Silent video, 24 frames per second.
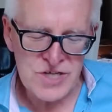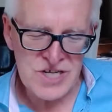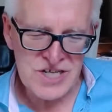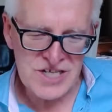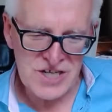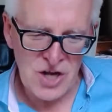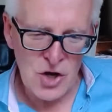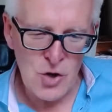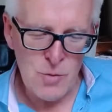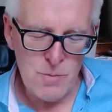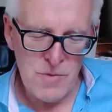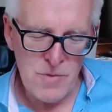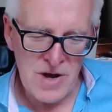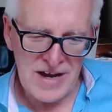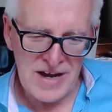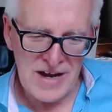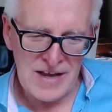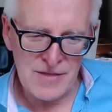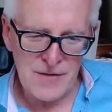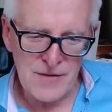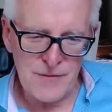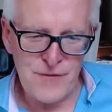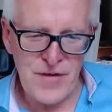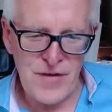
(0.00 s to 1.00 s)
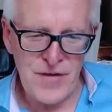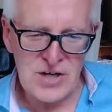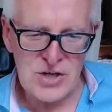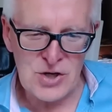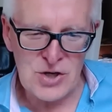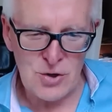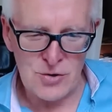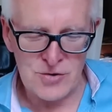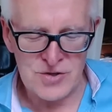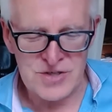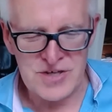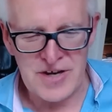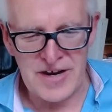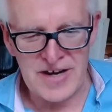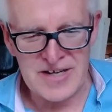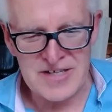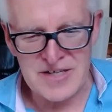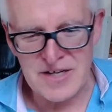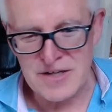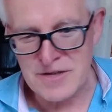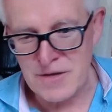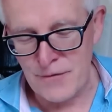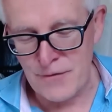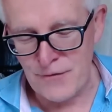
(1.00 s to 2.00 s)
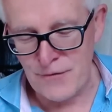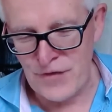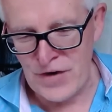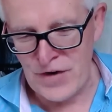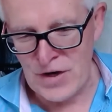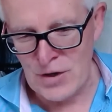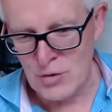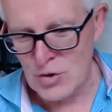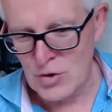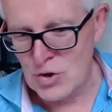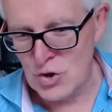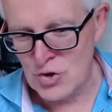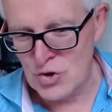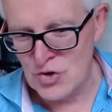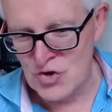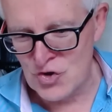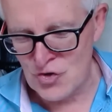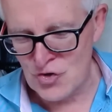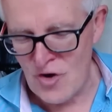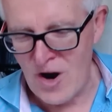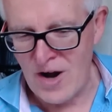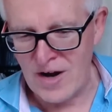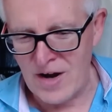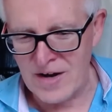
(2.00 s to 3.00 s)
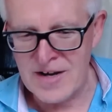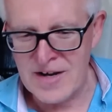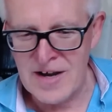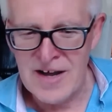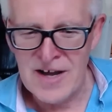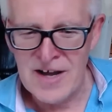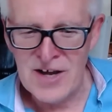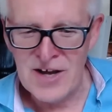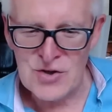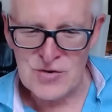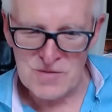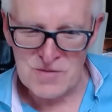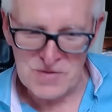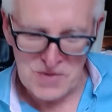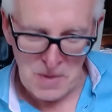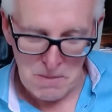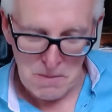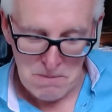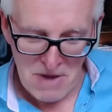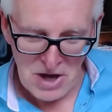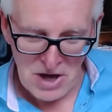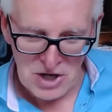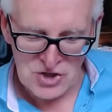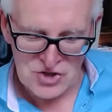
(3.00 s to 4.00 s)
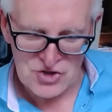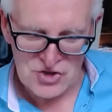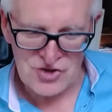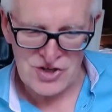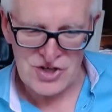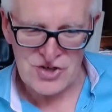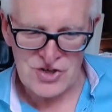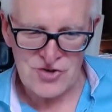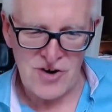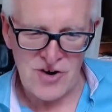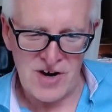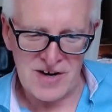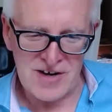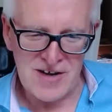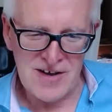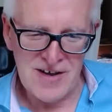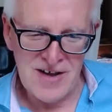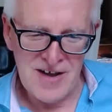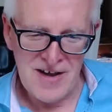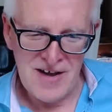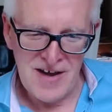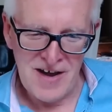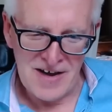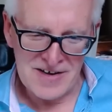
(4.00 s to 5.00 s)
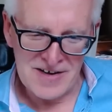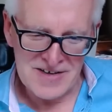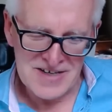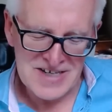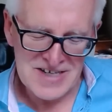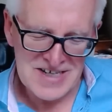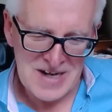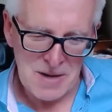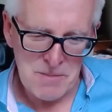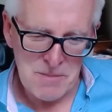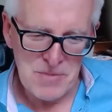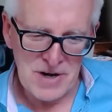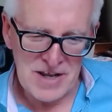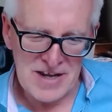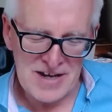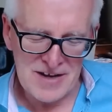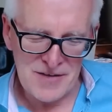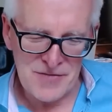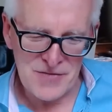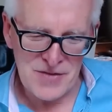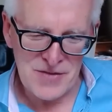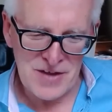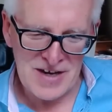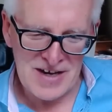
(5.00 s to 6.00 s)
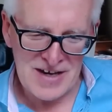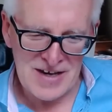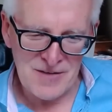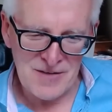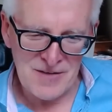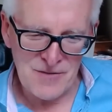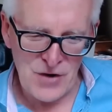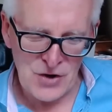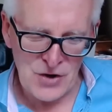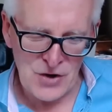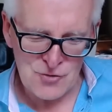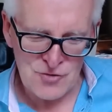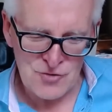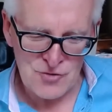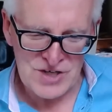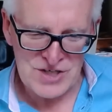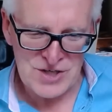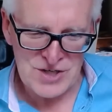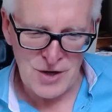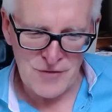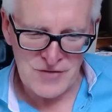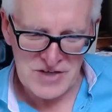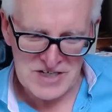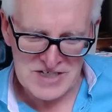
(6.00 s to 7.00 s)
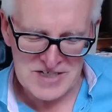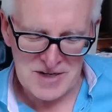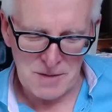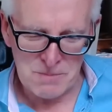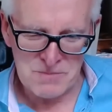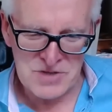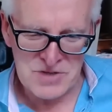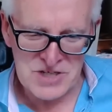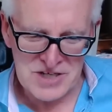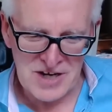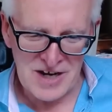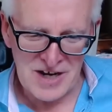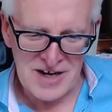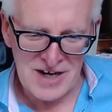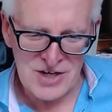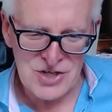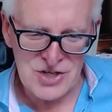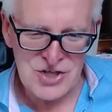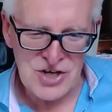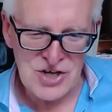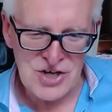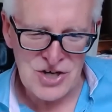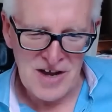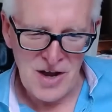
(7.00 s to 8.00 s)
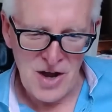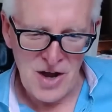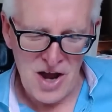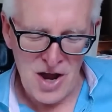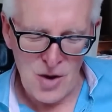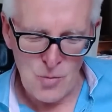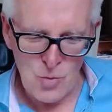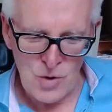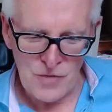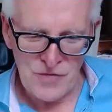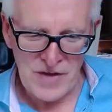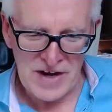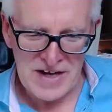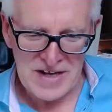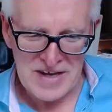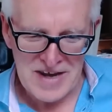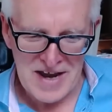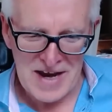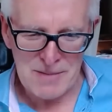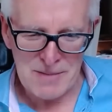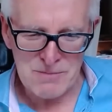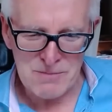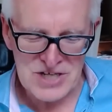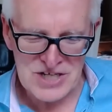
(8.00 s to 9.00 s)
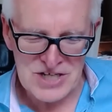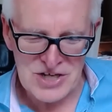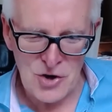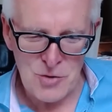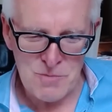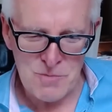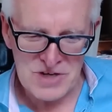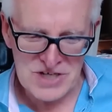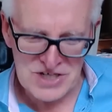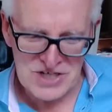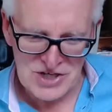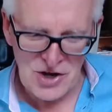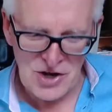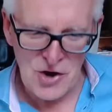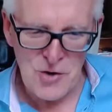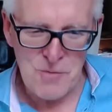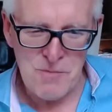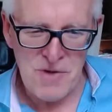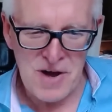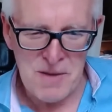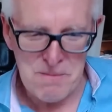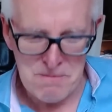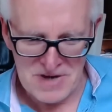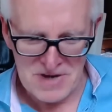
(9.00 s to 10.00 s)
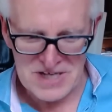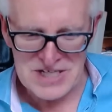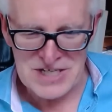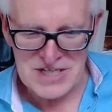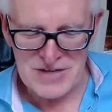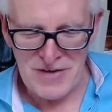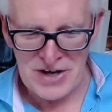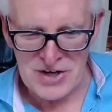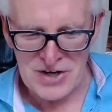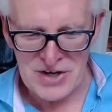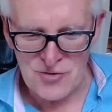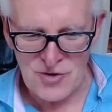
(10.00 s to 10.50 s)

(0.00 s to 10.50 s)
soma in the Fed context is the feel good drug, the monetary drug. And somebody at the Federal Reserve at some stage, uh, when they named soma soma, must have had a